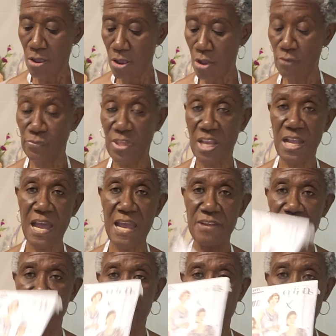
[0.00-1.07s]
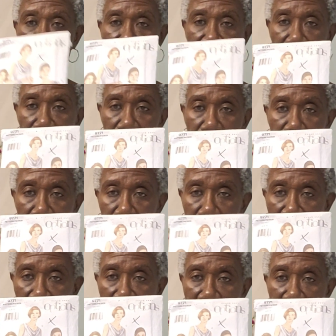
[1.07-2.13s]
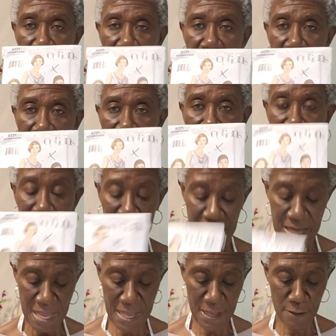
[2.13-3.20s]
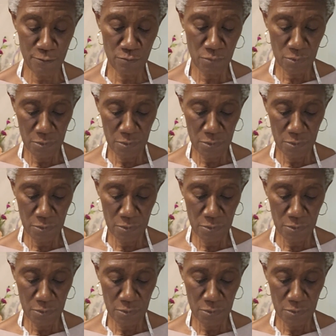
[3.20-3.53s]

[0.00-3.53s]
of the gathering, the cowl neck down.